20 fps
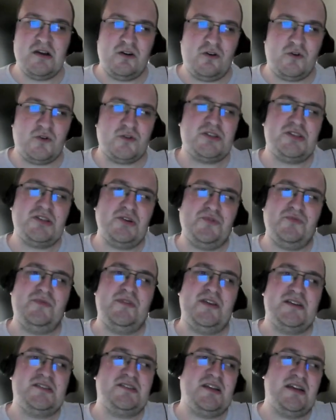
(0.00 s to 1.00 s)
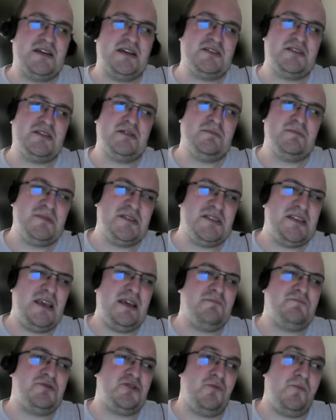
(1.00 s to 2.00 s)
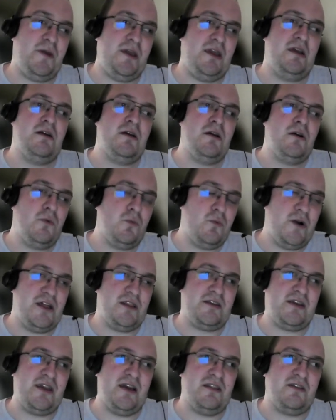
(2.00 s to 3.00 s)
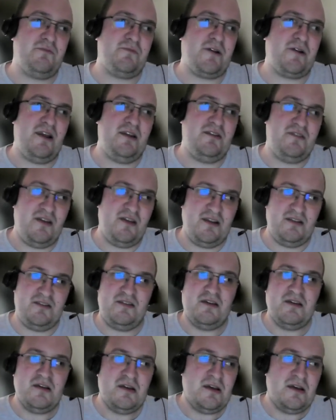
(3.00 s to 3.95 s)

Also, this test seems to be well calibrated